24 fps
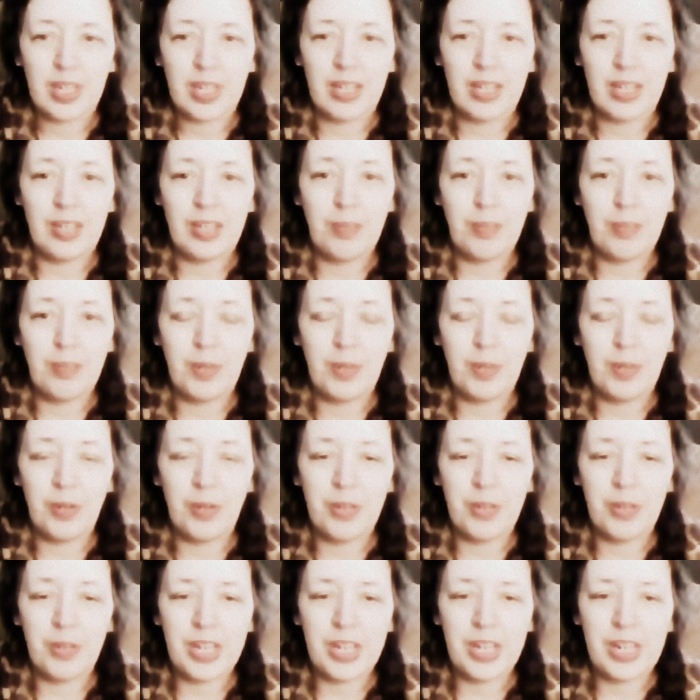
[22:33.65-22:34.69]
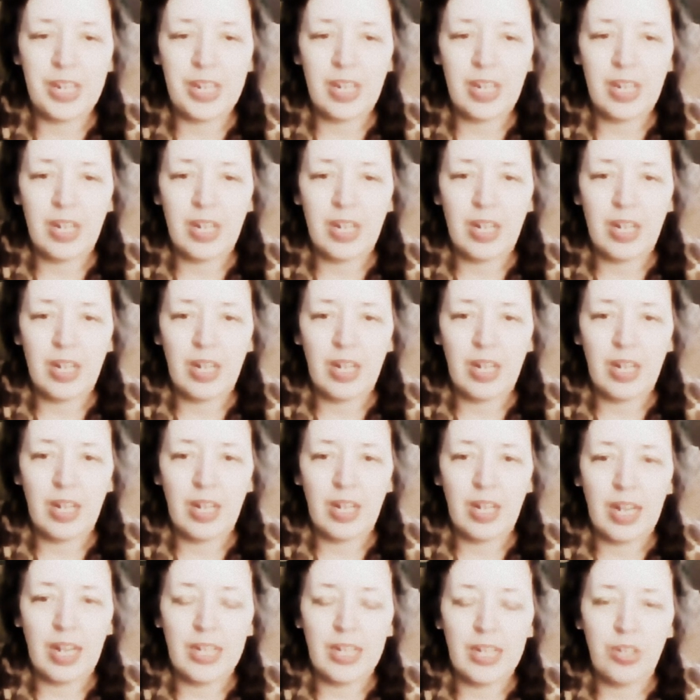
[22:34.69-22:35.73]
little pony
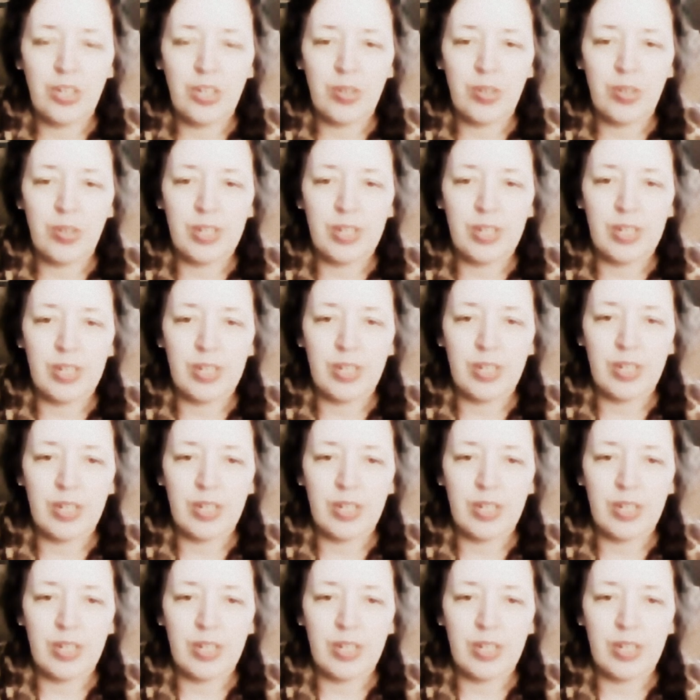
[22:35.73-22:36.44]
actually